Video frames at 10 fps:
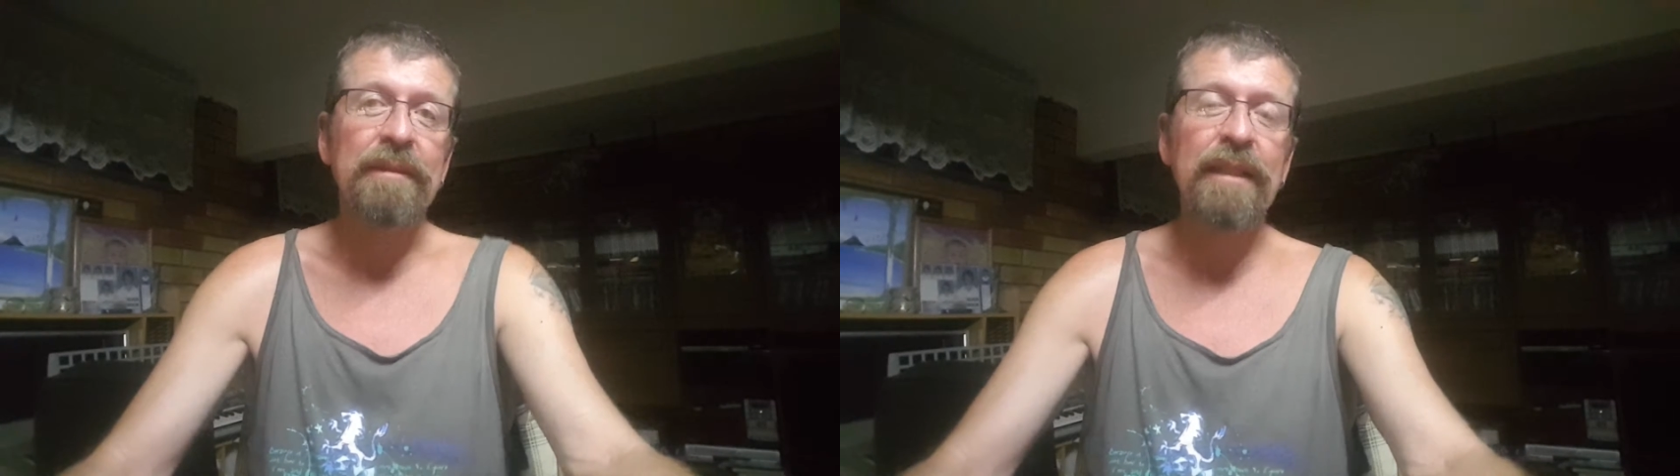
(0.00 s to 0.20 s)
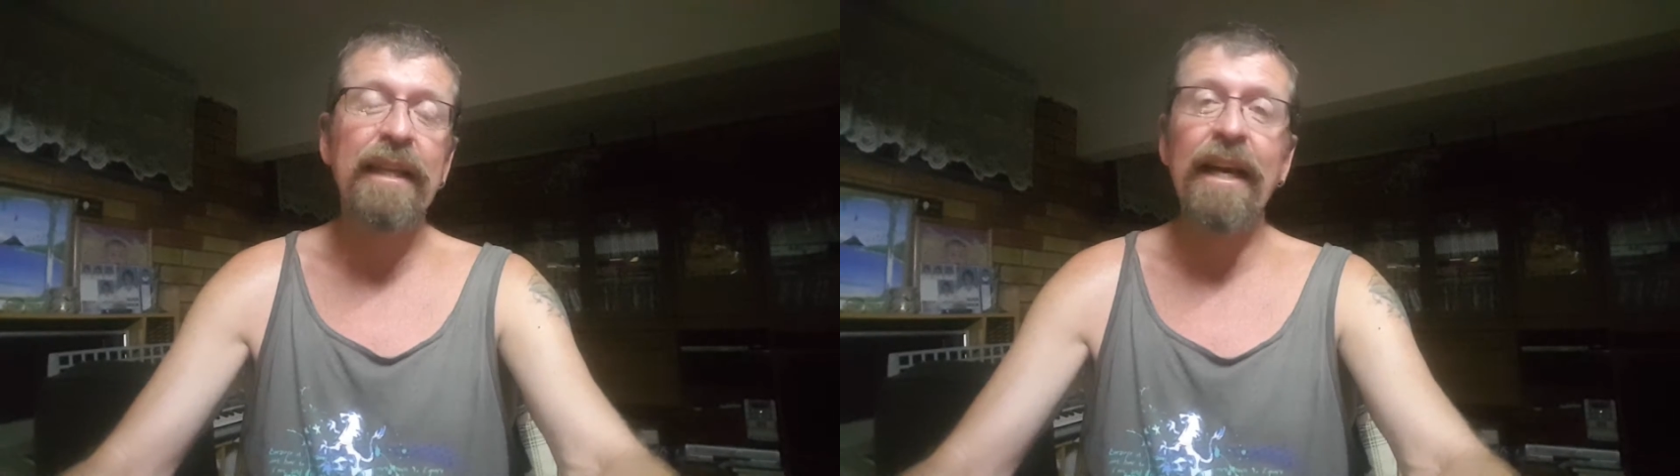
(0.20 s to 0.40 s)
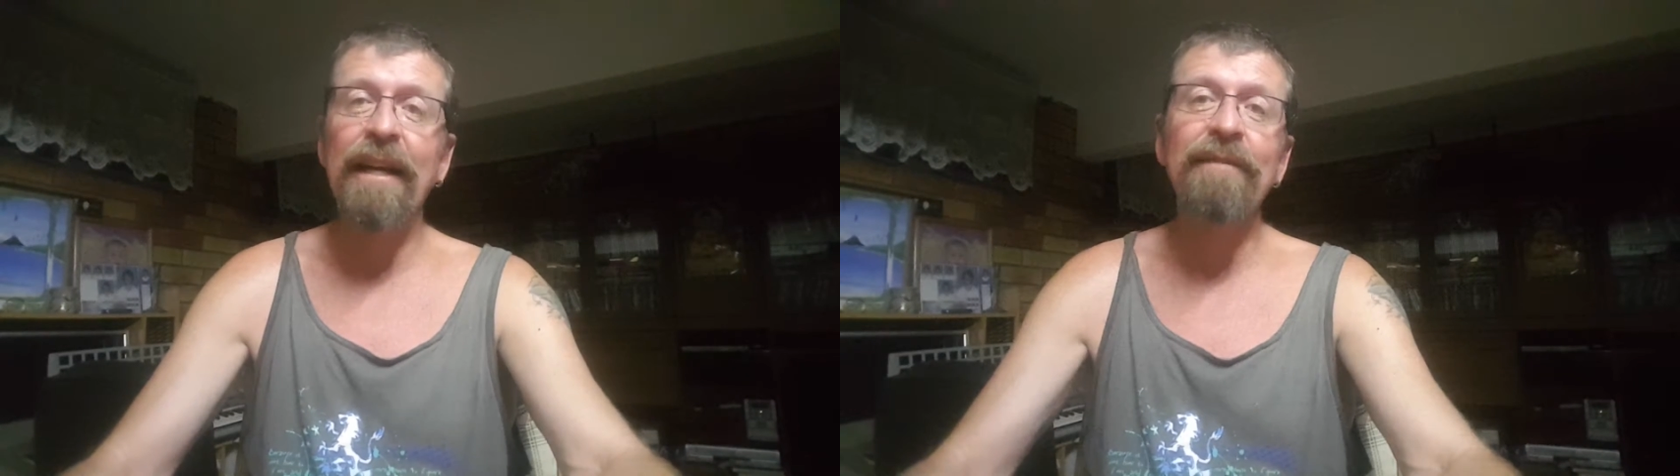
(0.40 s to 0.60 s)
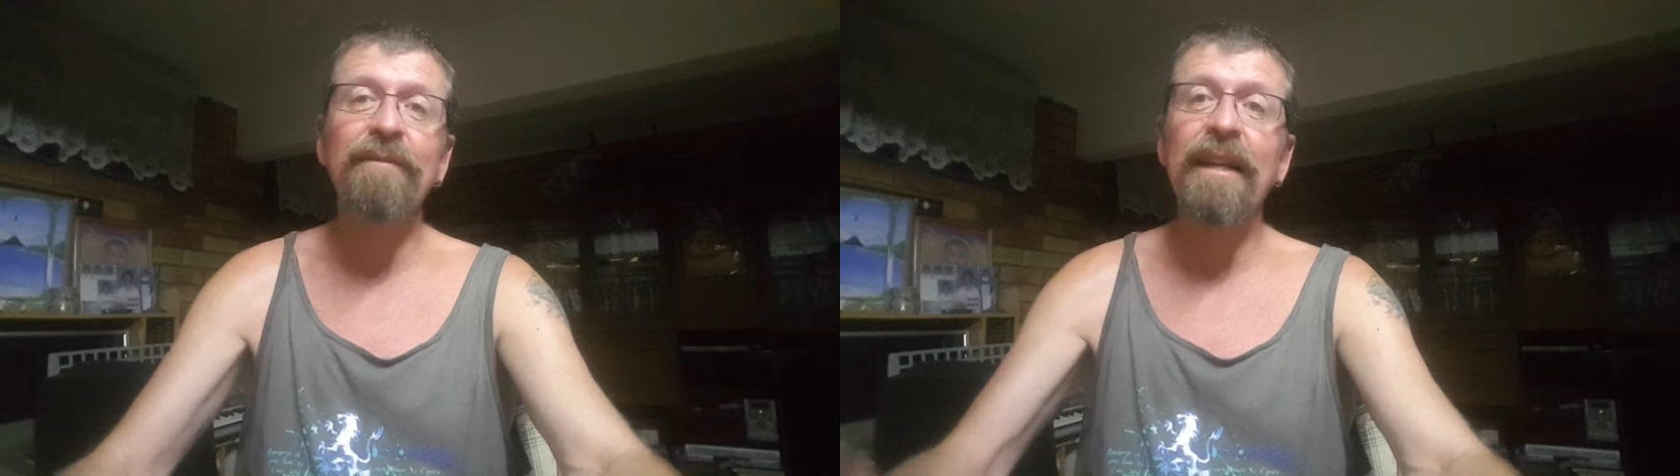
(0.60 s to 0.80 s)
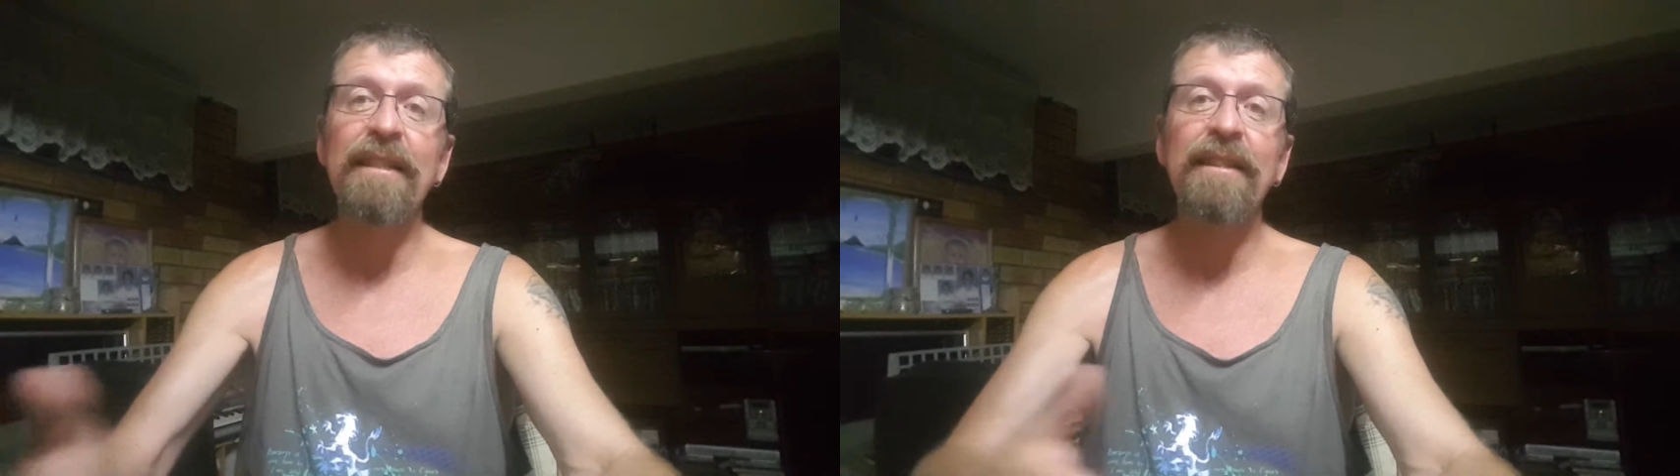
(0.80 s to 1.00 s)
you can't
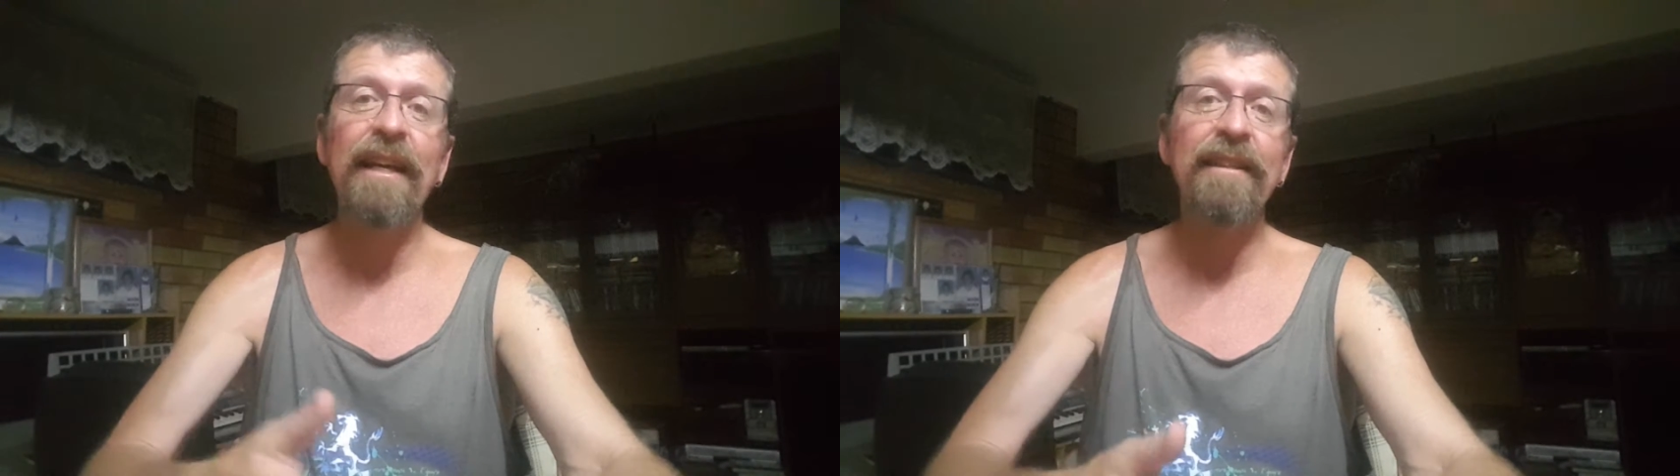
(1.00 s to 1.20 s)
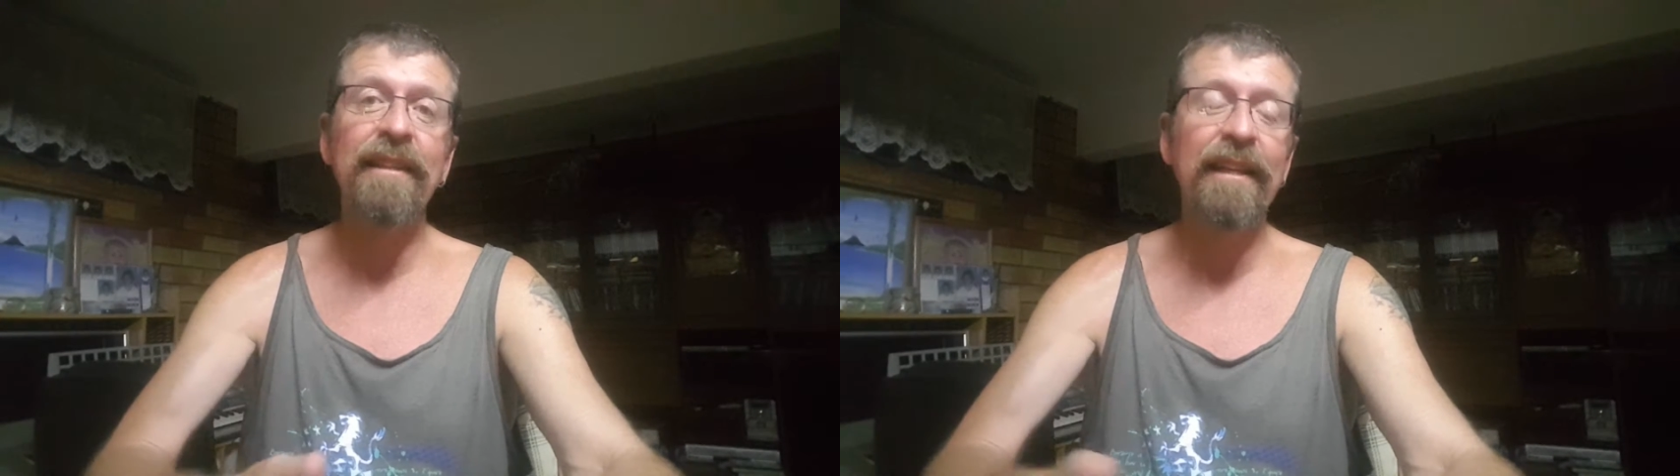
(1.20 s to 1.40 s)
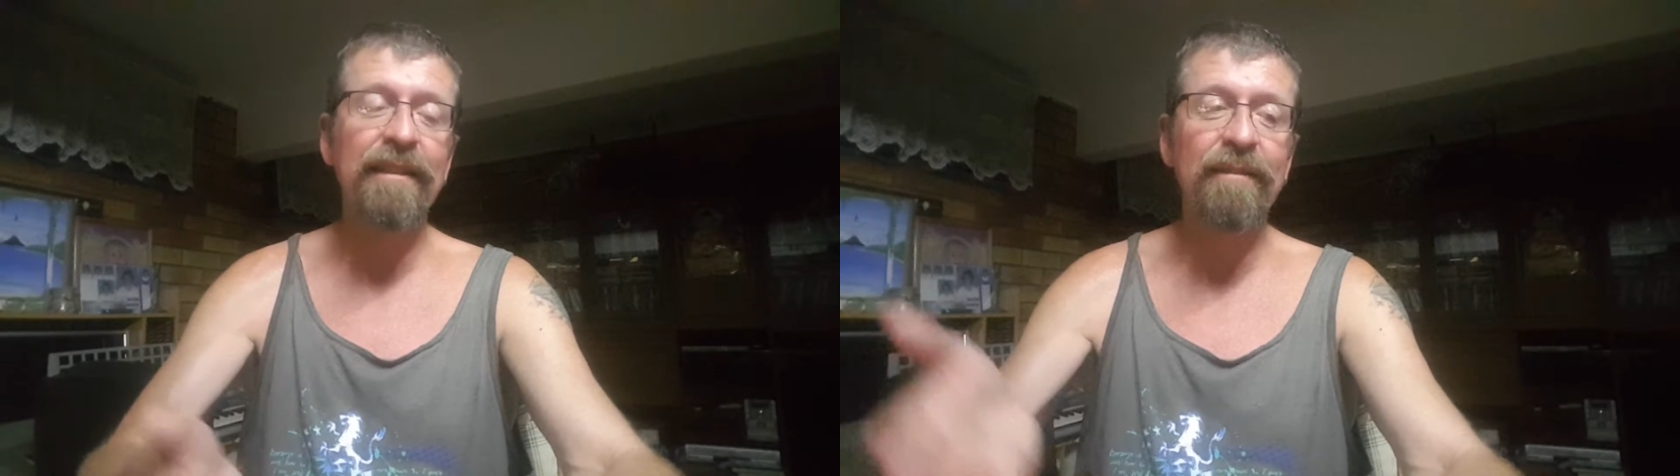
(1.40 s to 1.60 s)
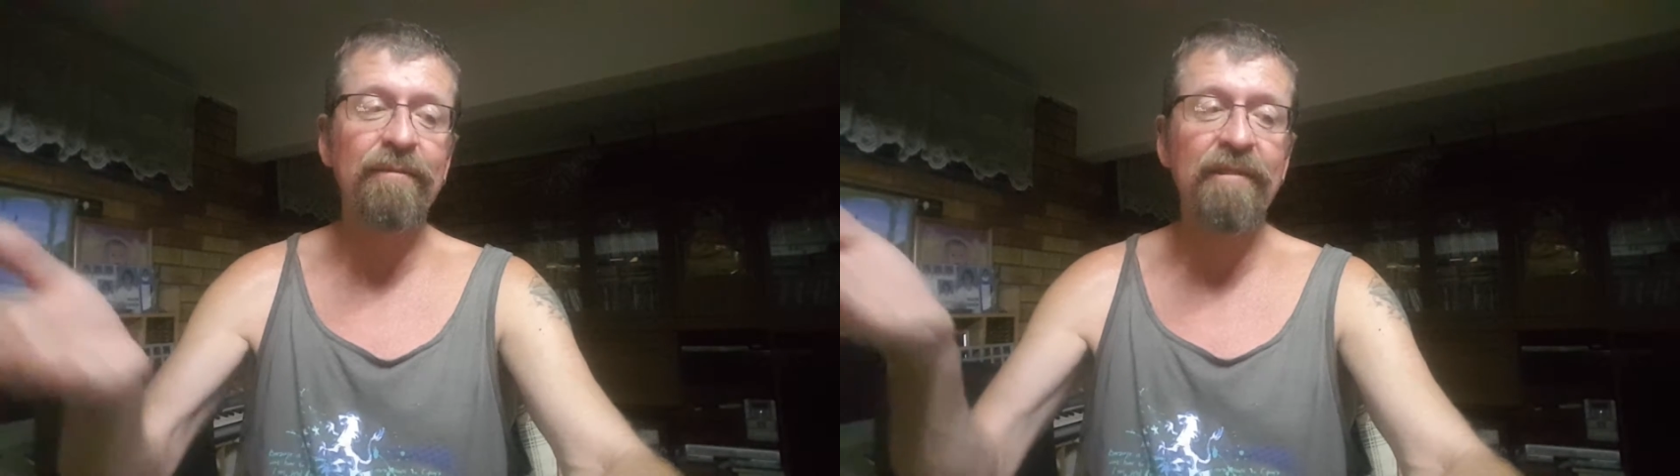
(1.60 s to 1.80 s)
flush that down the